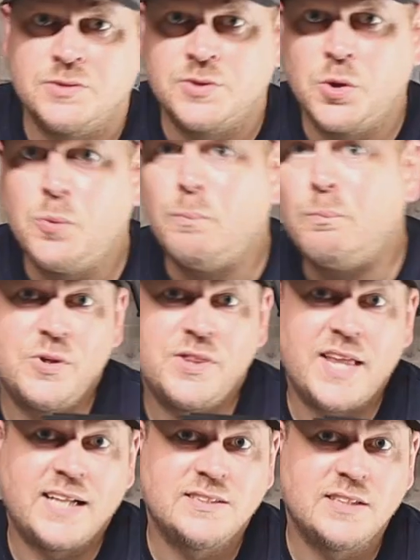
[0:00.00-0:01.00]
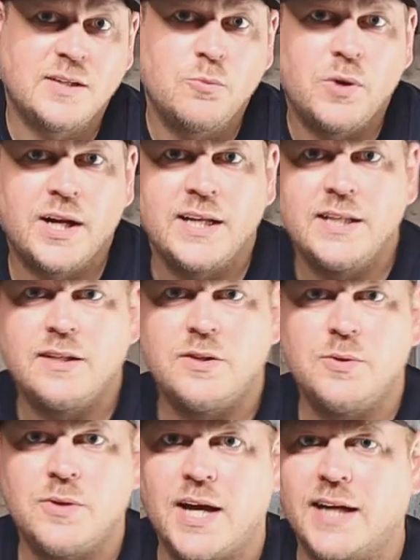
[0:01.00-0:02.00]
So with that said, what I need to
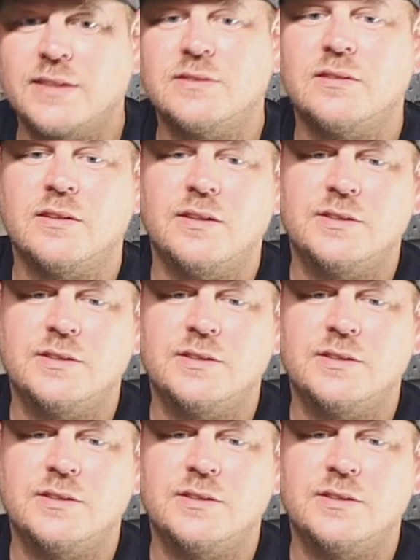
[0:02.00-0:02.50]
do next